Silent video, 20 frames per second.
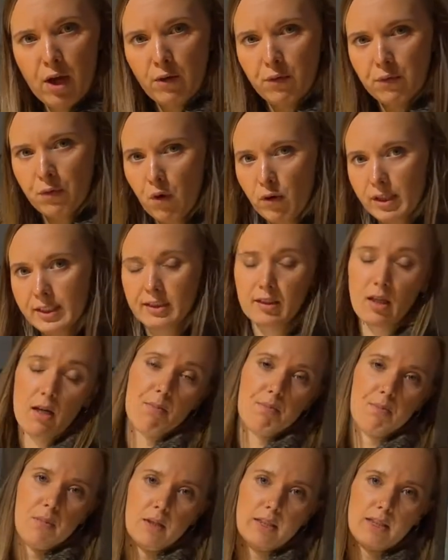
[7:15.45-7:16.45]
For
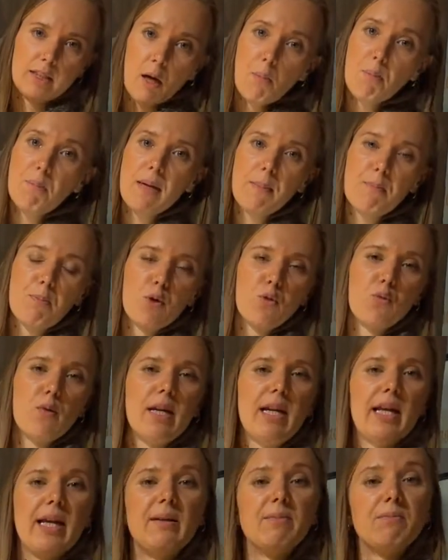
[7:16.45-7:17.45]
example, some people
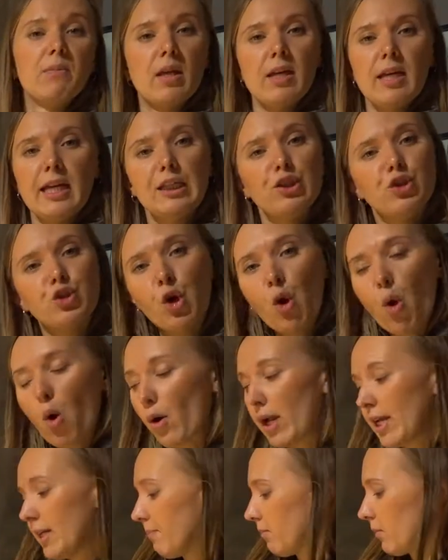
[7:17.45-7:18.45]
really
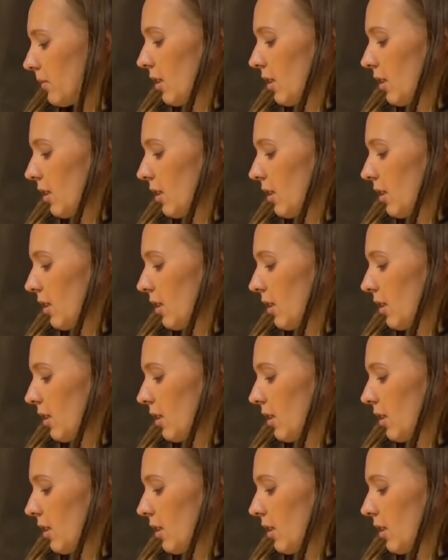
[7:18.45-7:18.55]
enjoy